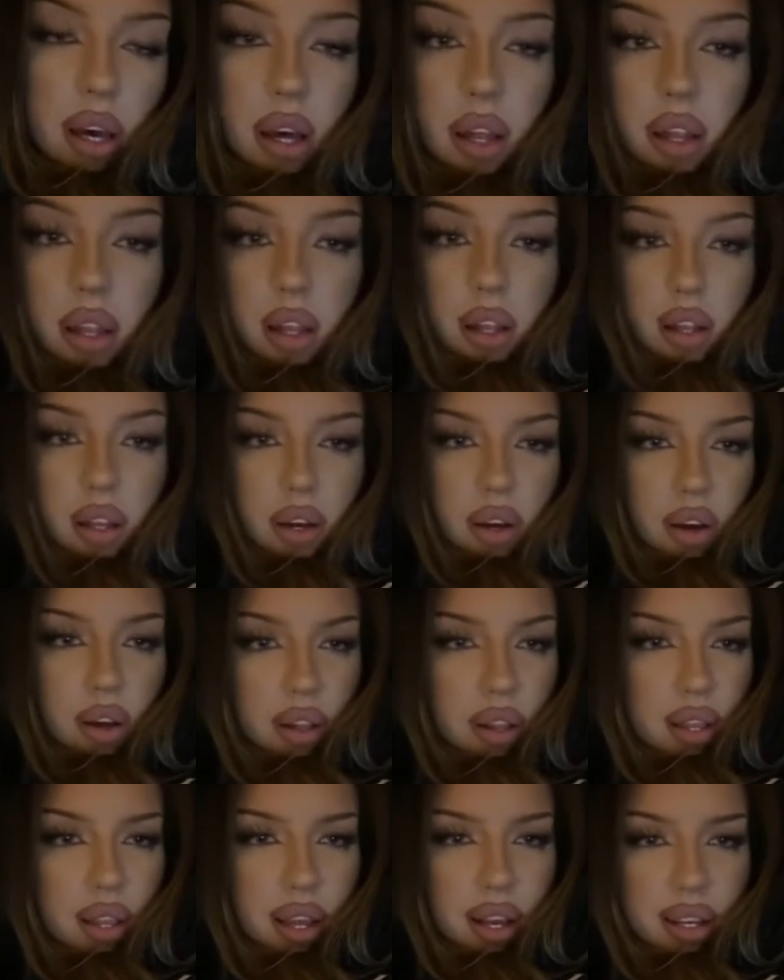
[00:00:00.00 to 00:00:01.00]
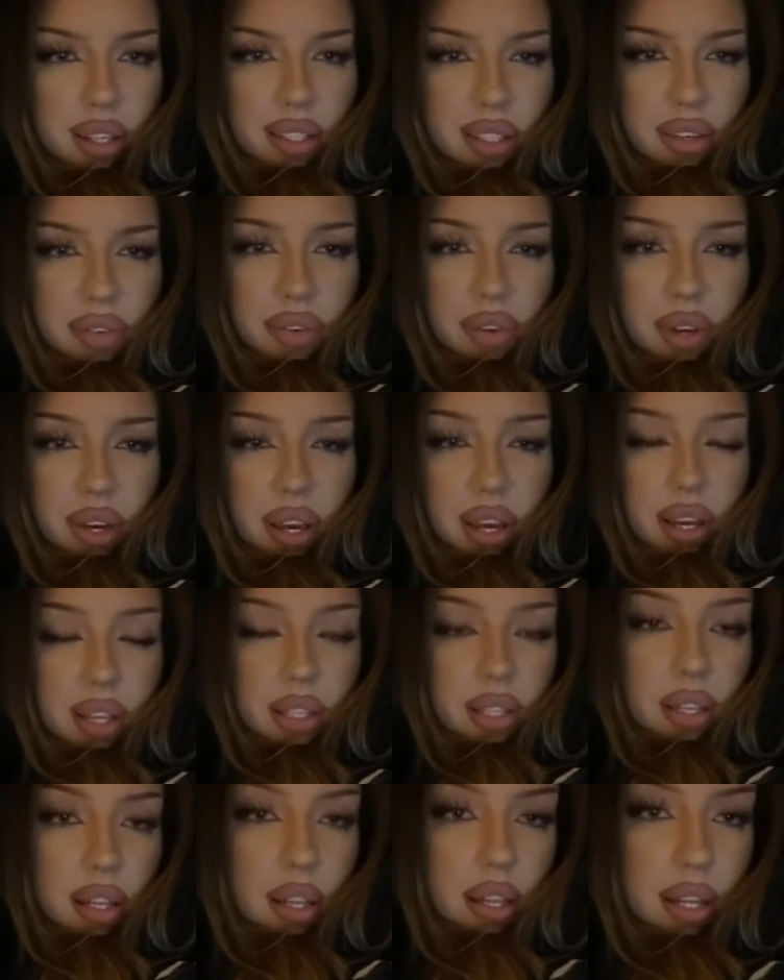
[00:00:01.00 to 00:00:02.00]
evil, evil industry.
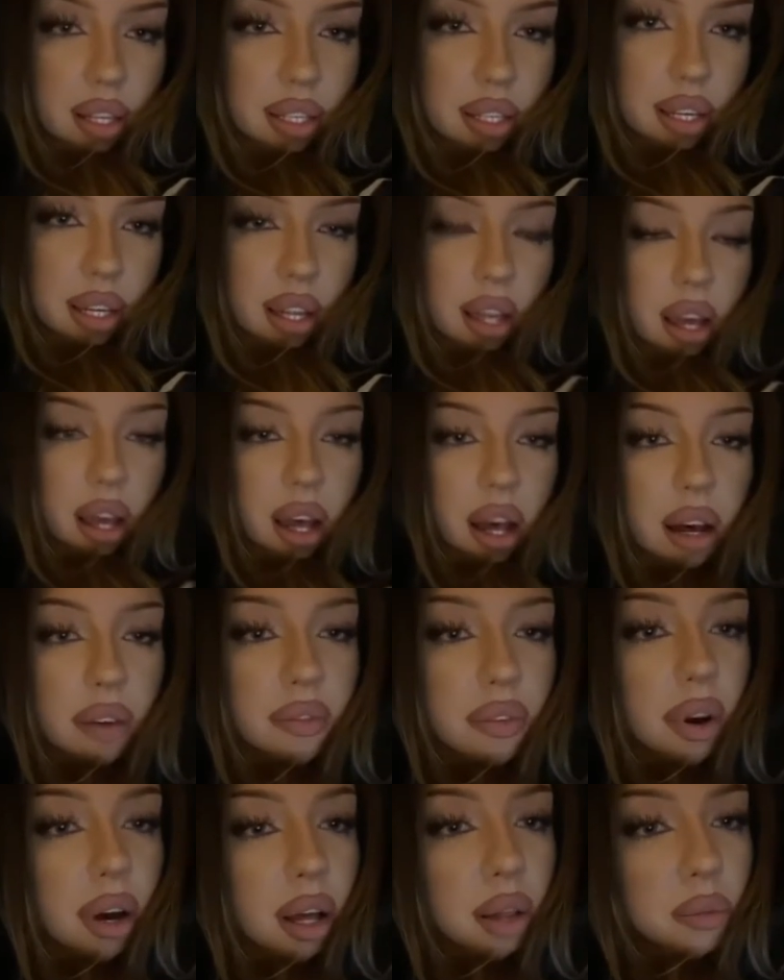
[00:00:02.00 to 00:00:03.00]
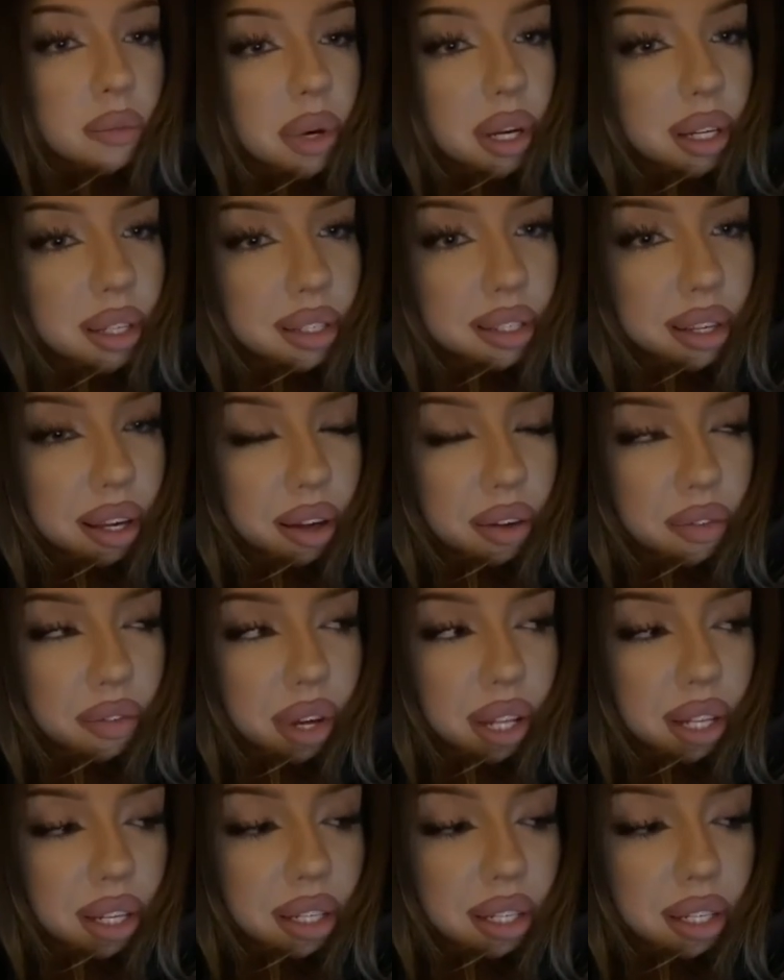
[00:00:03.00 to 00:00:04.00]
You know, and I don't I
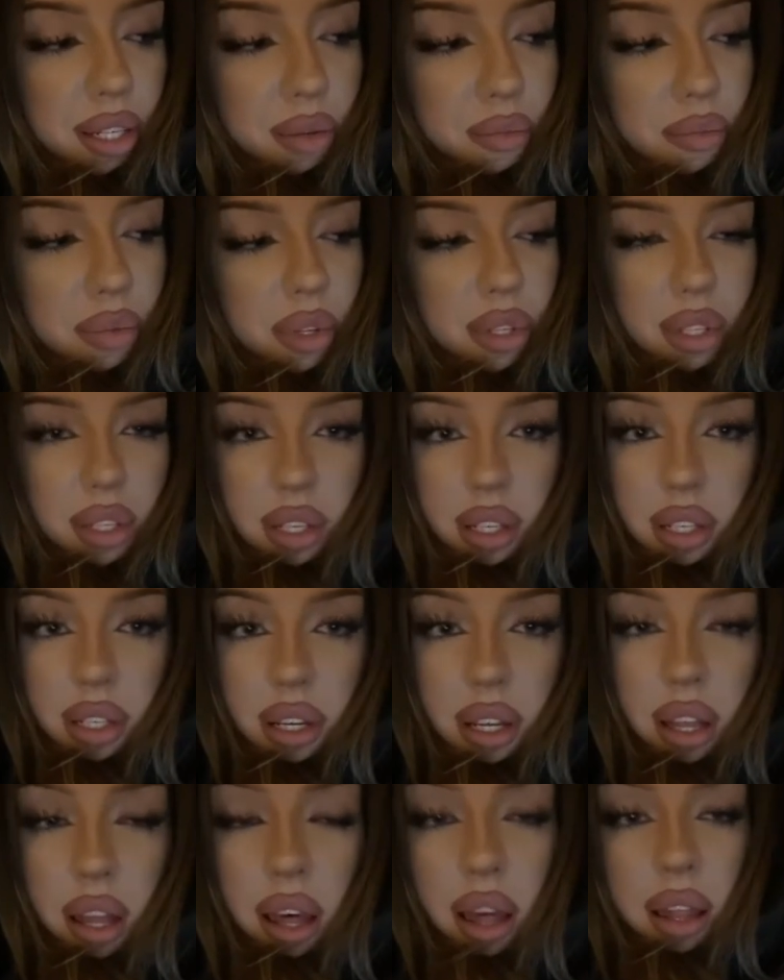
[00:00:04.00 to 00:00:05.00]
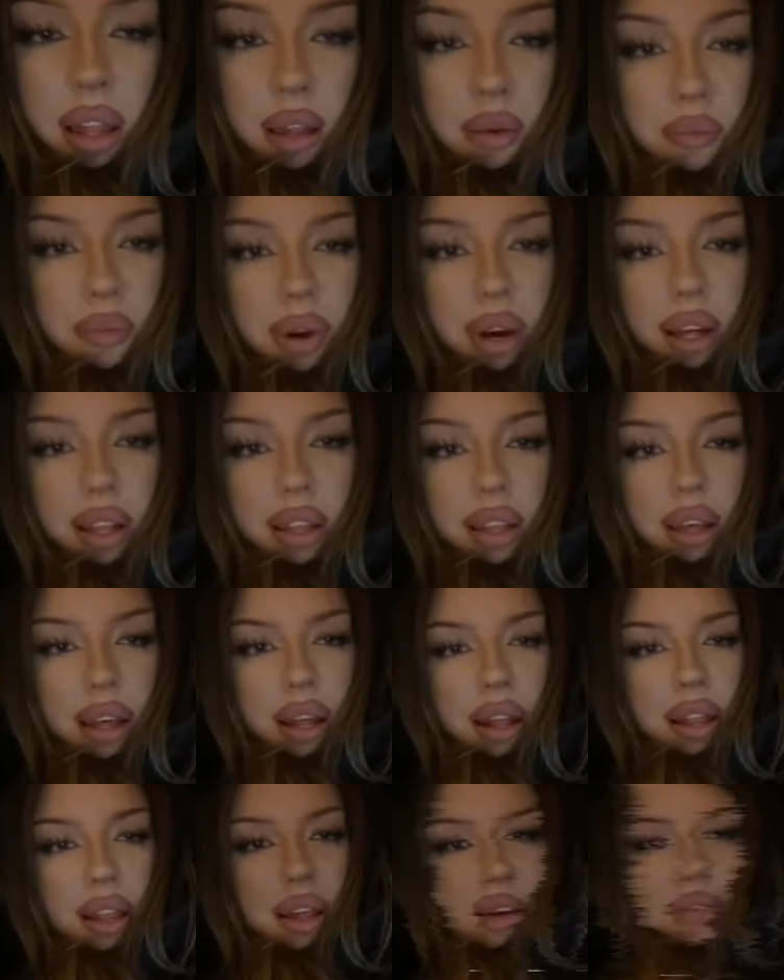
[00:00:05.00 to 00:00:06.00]
don't think people understand quite how bad
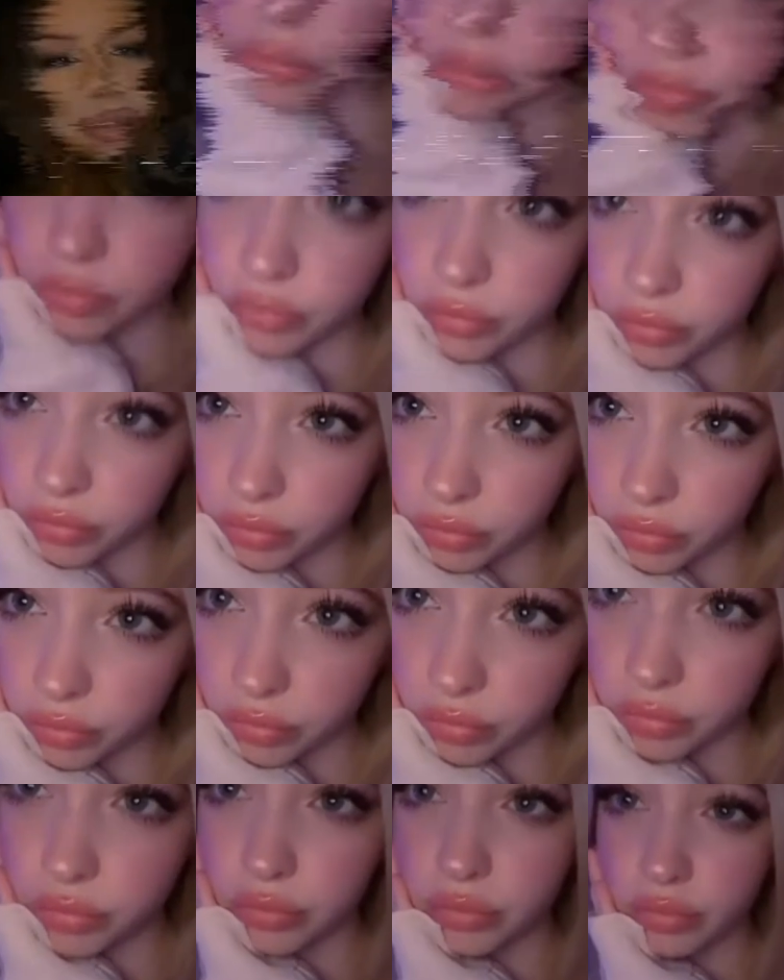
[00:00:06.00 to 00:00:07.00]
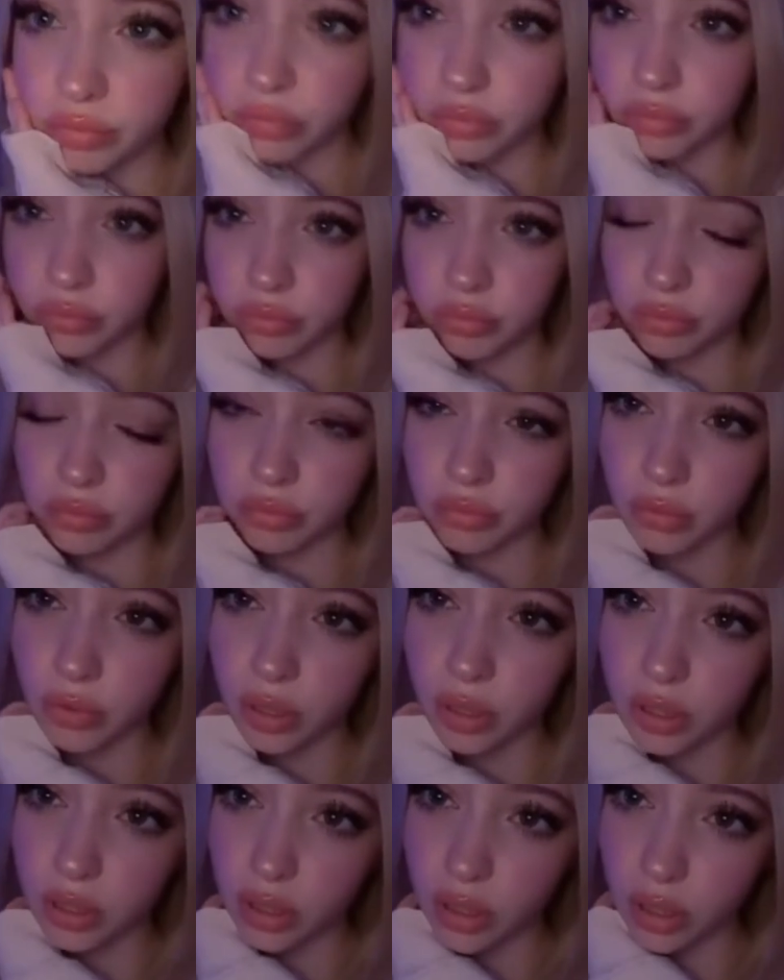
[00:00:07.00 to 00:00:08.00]
it is. Like, I didn't know
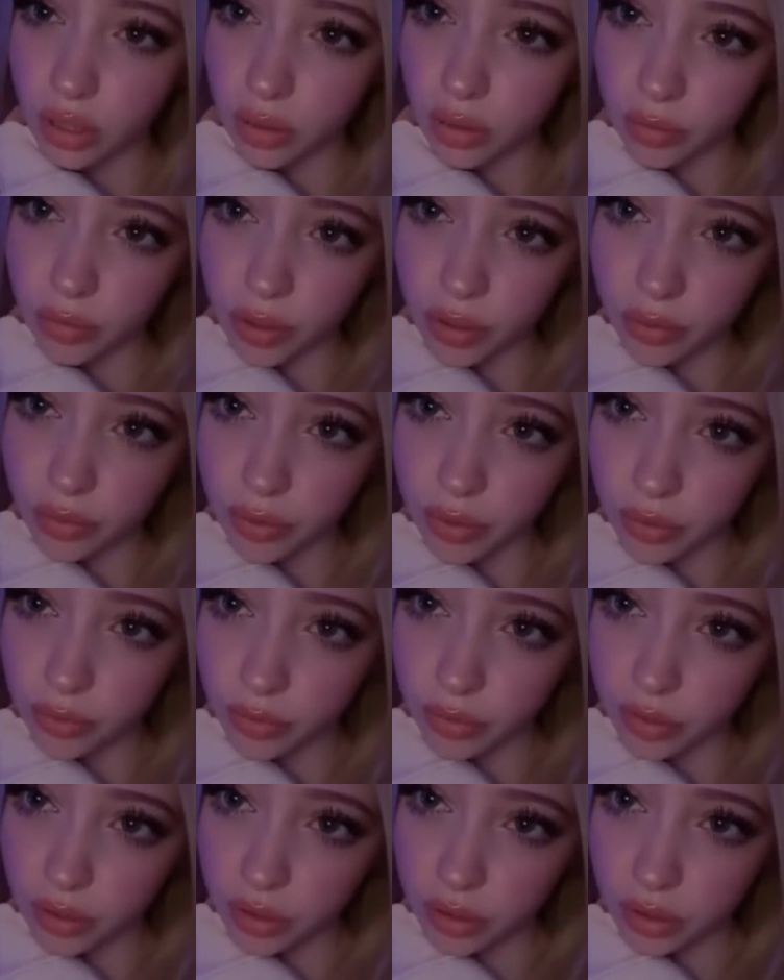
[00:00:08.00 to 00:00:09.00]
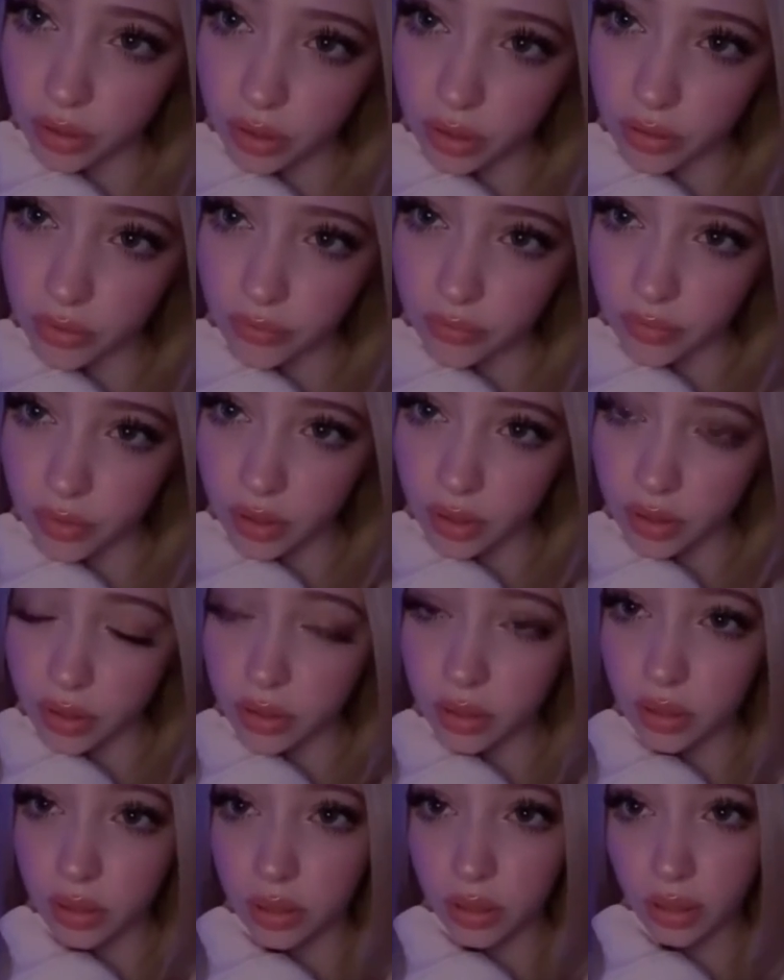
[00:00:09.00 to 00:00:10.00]
how bad it was. I knew
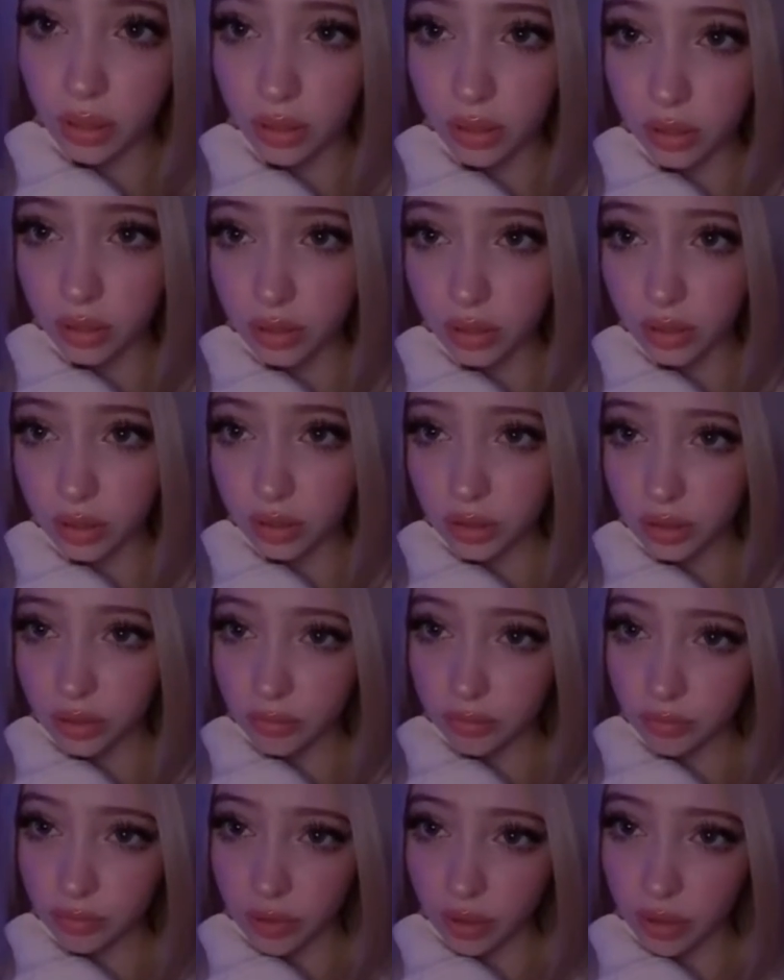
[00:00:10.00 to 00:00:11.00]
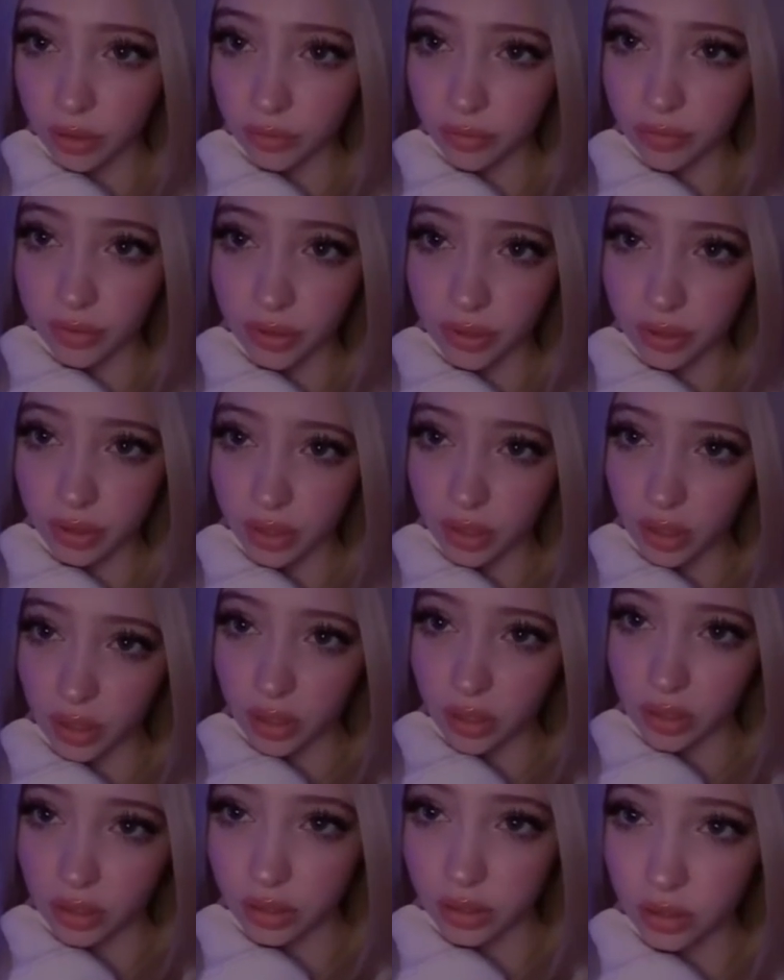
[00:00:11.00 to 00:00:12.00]
of it. it. I just, more and
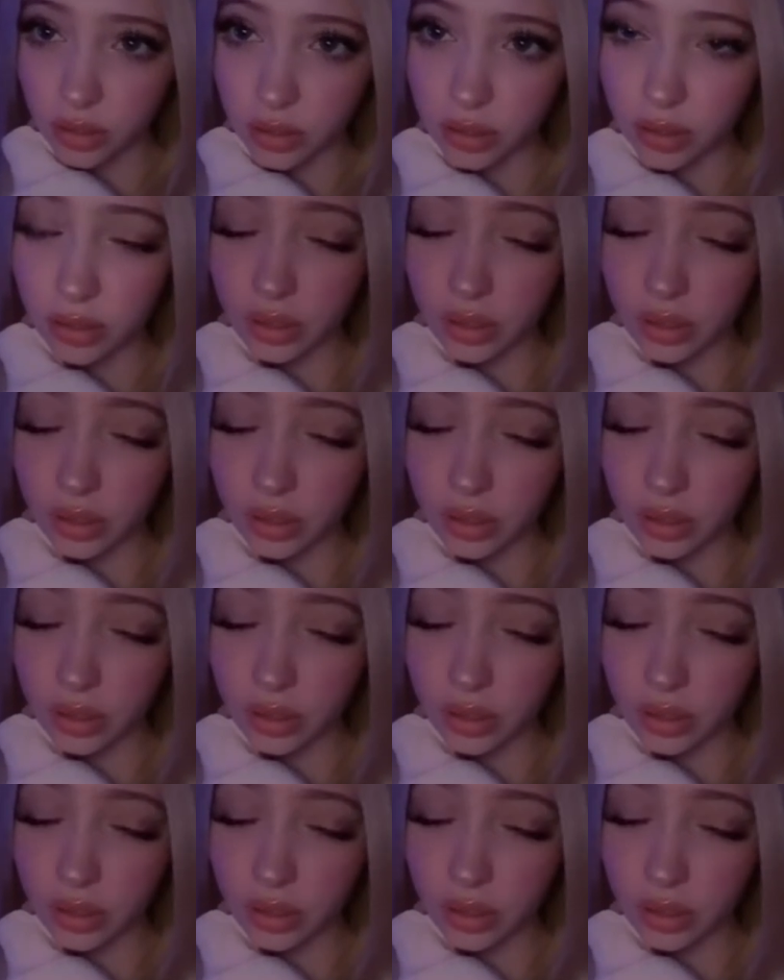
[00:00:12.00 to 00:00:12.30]
more keeps